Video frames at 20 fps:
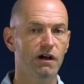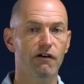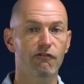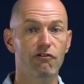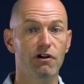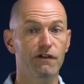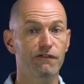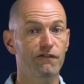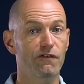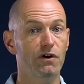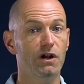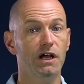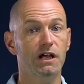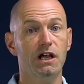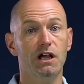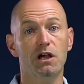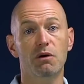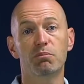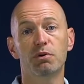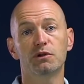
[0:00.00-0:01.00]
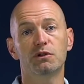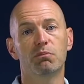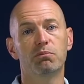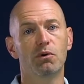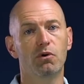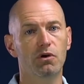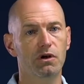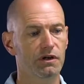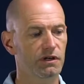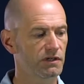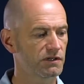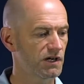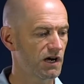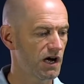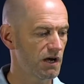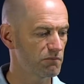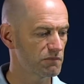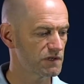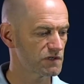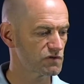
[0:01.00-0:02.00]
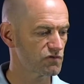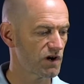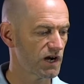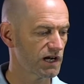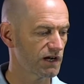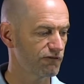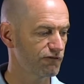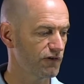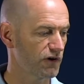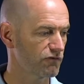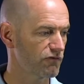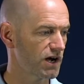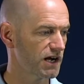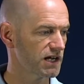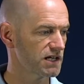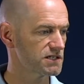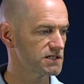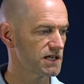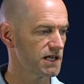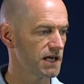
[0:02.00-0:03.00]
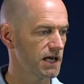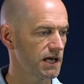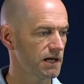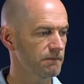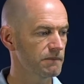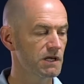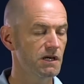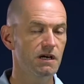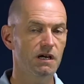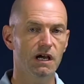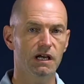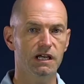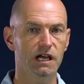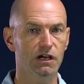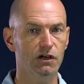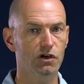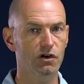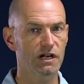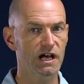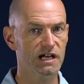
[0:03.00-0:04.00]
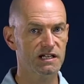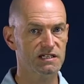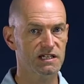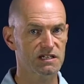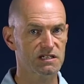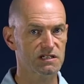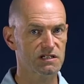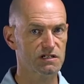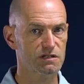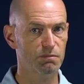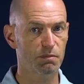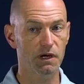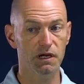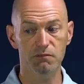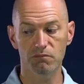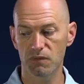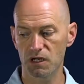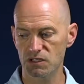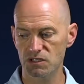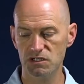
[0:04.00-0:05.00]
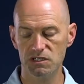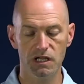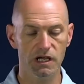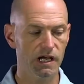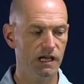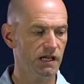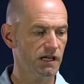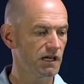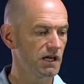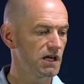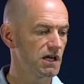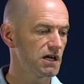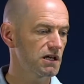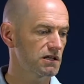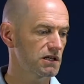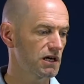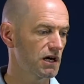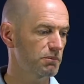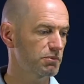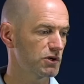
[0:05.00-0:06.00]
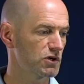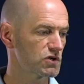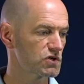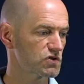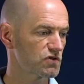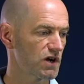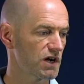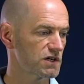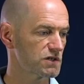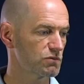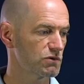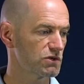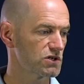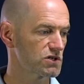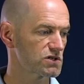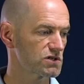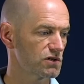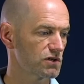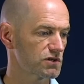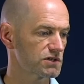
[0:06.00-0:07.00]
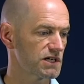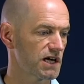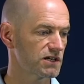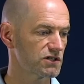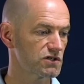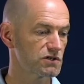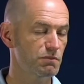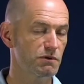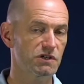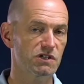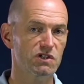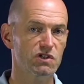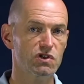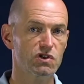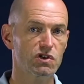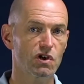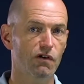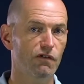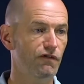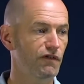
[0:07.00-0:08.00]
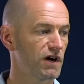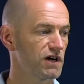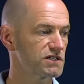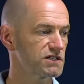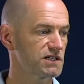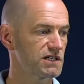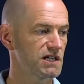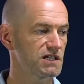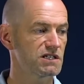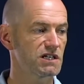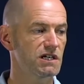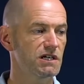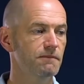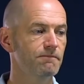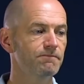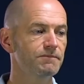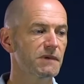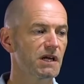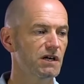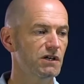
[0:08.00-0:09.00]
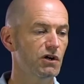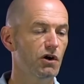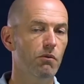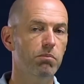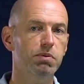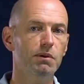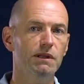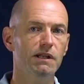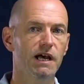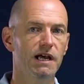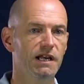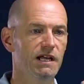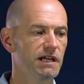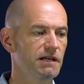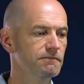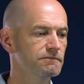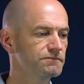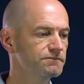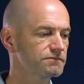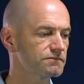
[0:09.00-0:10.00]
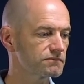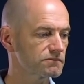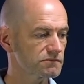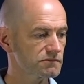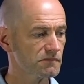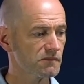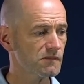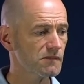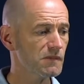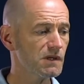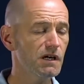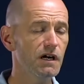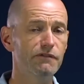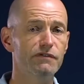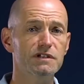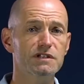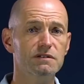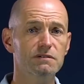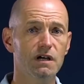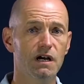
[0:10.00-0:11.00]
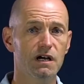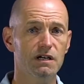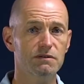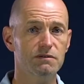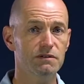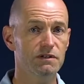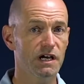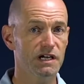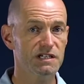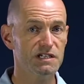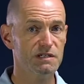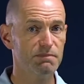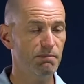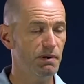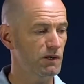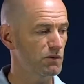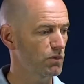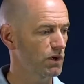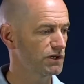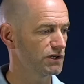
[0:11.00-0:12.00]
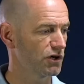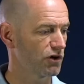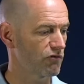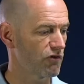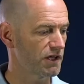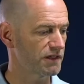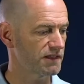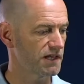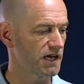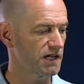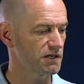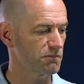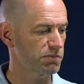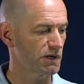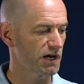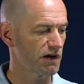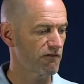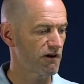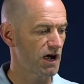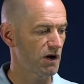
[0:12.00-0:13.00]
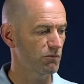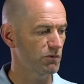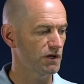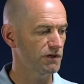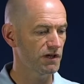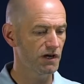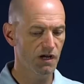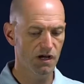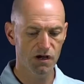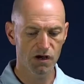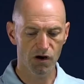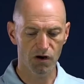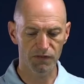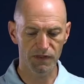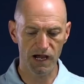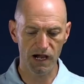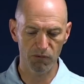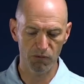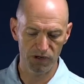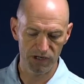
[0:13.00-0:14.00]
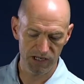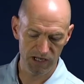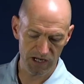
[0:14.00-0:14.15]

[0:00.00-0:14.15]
I really feel like I can put the ball on a dime with this racket. Fun racket to hit. Again, good access to spin, much like the uh, Pure Strikes we just looked at, just because it's so fast and easy, and you've got plenty a nice spin window right there to play around with on that one.